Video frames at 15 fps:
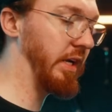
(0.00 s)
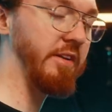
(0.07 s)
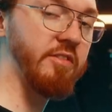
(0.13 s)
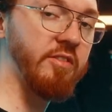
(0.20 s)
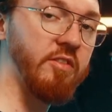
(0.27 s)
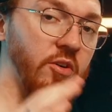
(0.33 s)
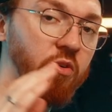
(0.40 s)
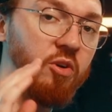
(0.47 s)

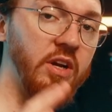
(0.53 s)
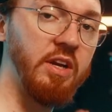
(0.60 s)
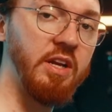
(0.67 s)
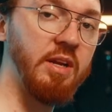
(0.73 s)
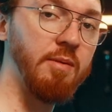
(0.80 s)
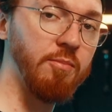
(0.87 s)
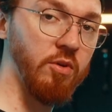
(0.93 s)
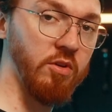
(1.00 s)
It's a really
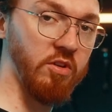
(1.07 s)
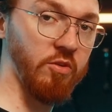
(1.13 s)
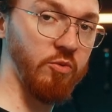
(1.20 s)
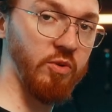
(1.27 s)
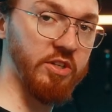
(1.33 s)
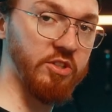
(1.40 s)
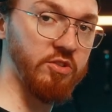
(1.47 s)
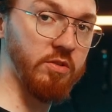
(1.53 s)
important
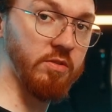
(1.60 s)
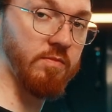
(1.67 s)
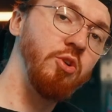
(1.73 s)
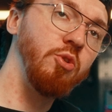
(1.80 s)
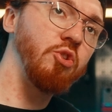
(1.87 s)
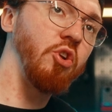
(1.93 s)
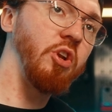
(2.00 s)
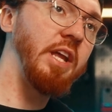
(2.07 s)
question.
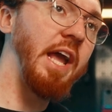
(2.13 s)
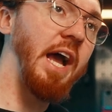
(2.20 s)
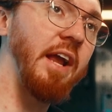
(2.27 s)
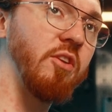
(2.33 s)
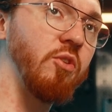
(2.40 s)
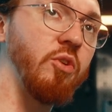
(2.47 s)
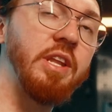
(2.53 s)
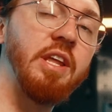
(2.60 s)
Usually I
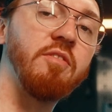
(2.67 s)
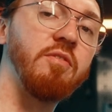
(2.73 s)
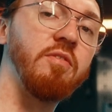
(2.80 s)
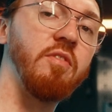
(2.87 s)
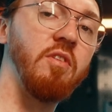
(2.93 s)
don't have